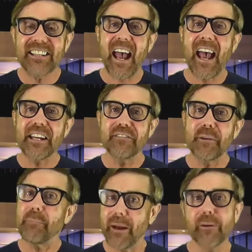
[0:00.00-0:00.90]
It's kind
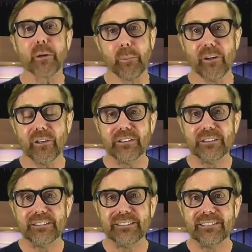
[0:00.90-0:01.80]
of a parable.
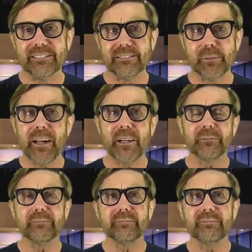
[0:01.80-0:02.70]

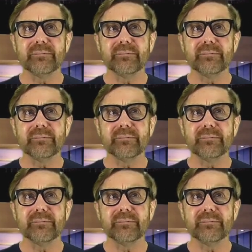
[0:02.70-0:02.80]
Well,